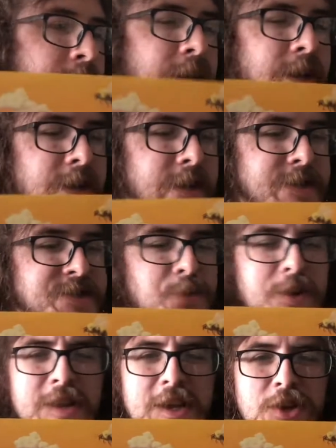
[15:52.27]

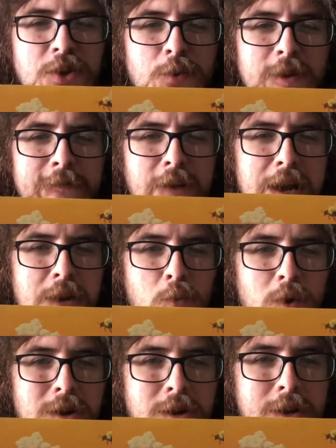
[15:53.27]
sort of like unified
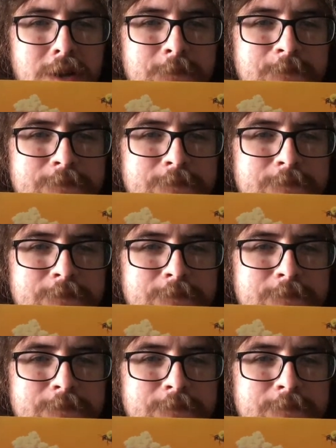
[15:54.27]
work.